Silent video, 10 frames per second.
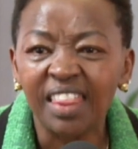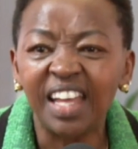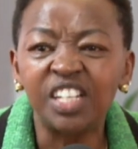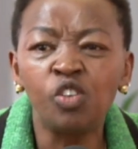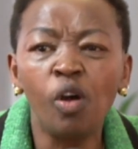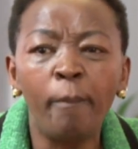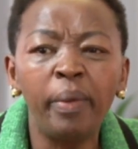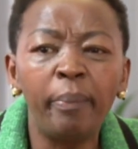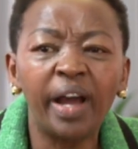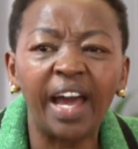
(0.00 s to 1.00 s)
that, you know,
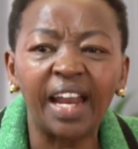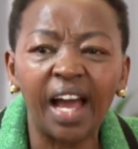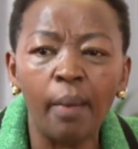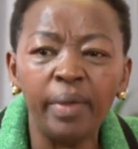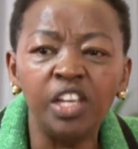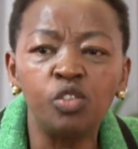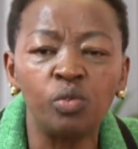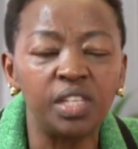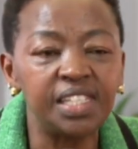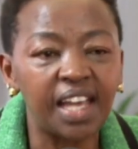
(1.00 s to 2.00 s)
people can come
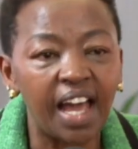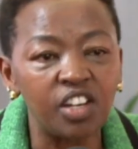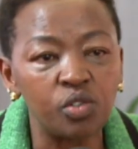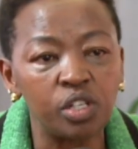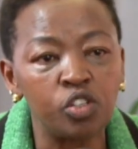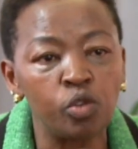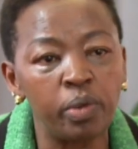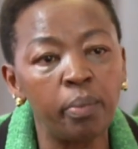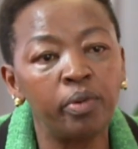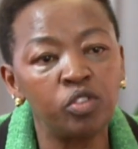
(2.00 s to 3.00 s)
into this country to
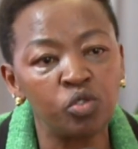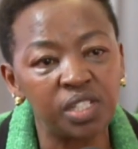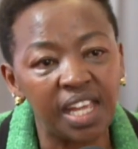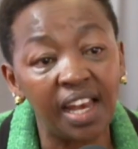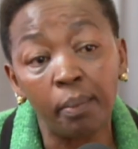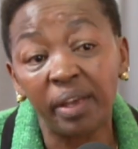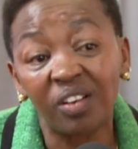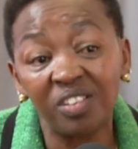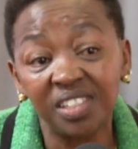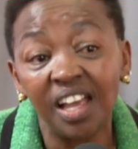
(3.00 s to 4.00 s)
be able to tailor,
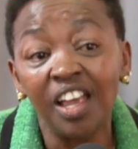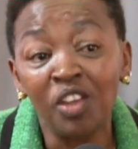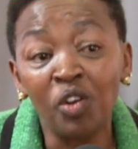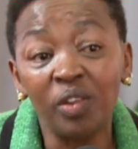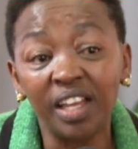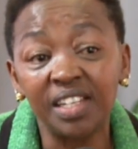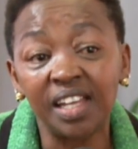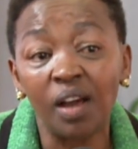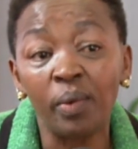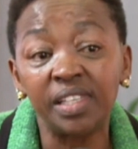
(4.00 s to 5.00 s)
because you know
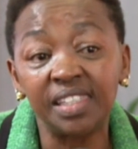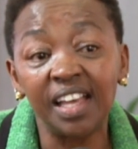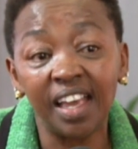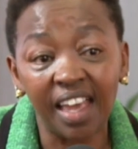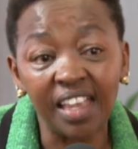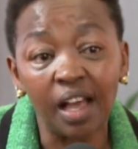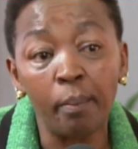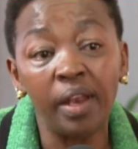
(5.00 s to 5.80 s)
that we are seeing Kenya,